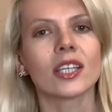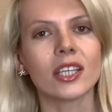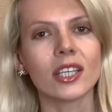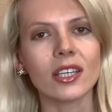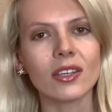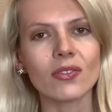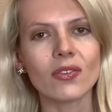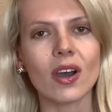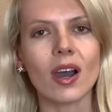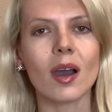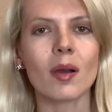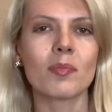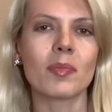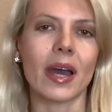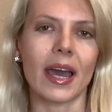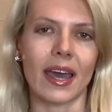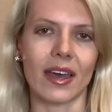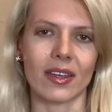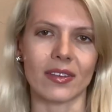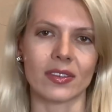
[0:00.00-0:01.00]
give
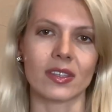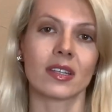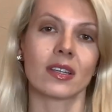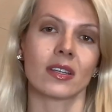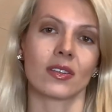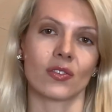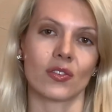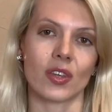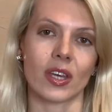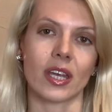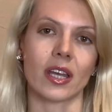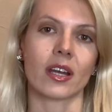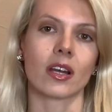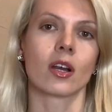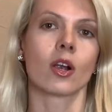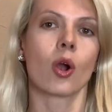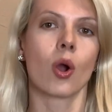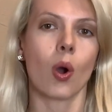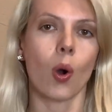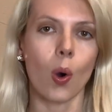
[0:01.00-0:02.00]
up at
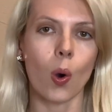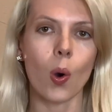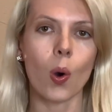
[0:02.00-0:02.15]
their